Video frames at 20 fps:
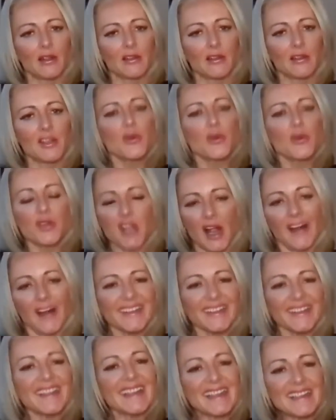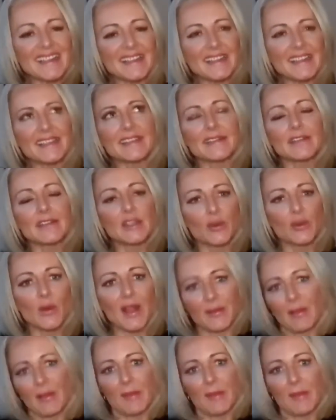You know, you hardly, you know,
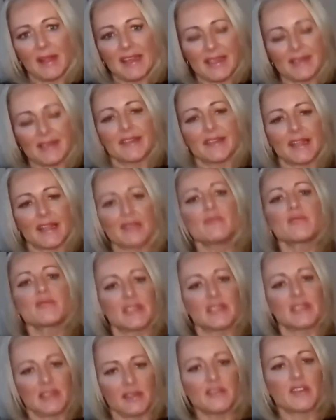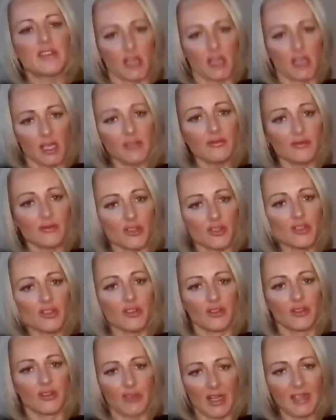in my mind, had time to eat your lunch,
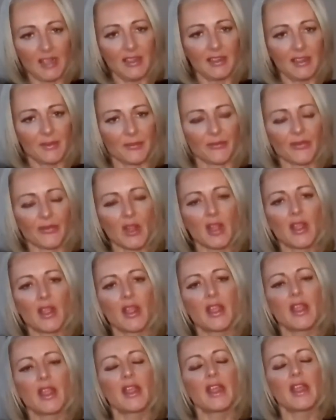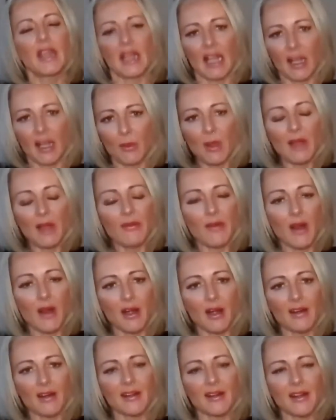right? Mm-hmm.
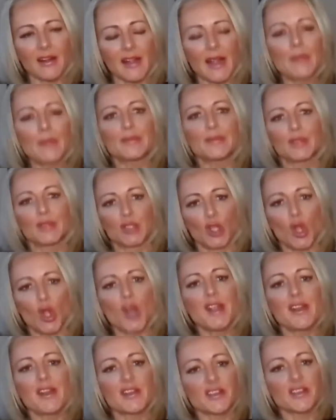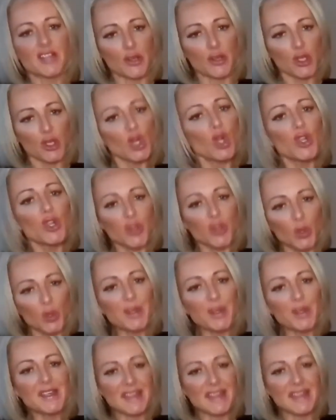However, employers are not
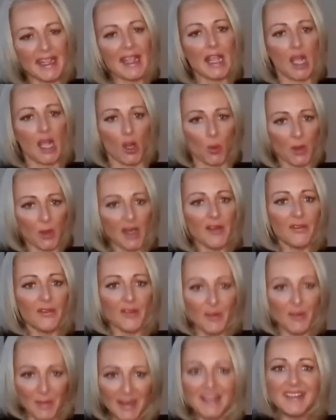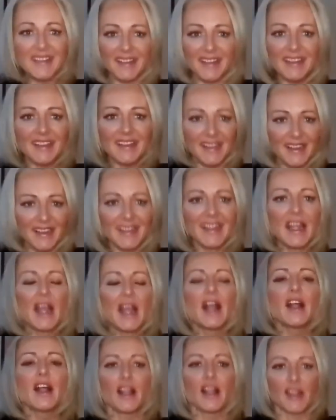going to get away from it.
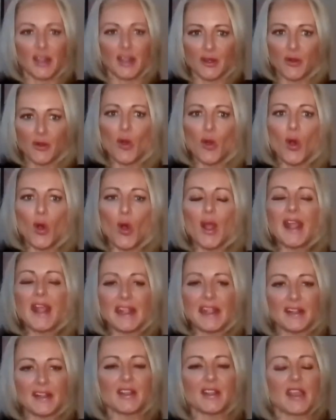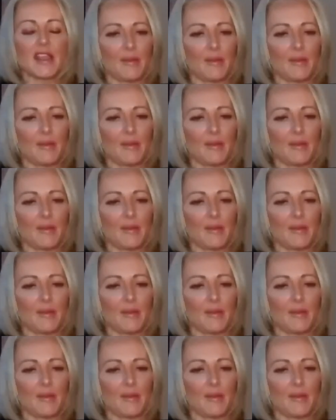You know, I